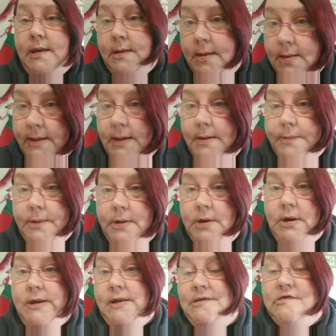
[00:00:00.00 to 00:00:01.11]
and clean up her
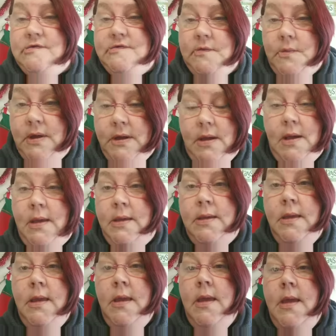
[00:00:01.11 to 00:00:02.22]
dirty dishes and whatnot,
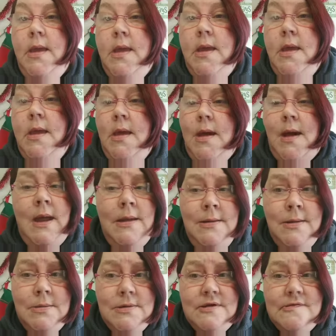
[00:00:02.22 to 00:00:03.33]
I
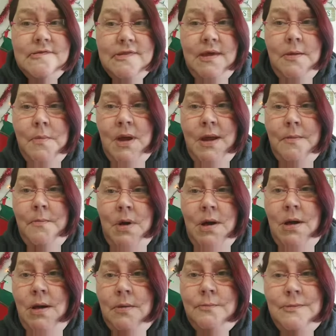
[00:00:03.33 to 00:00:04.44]
noticed that my
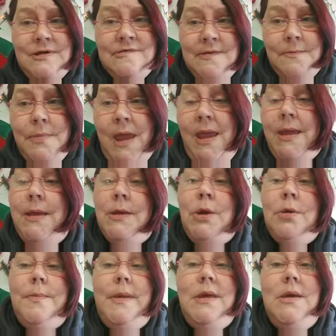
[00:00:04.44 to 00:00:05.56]
mom wasn't paying
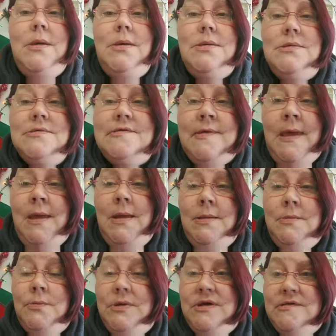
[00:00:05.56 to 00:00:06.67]
her bills
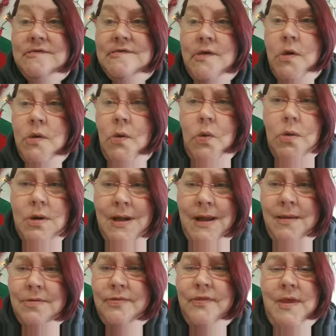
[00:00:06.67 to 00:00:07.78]
and was
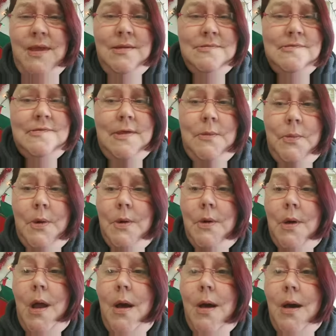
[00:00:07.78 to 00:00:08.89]
hoarding things that
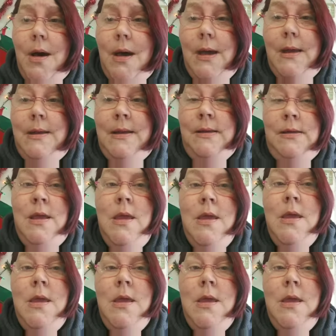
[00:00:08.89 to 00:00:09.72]
were odd. And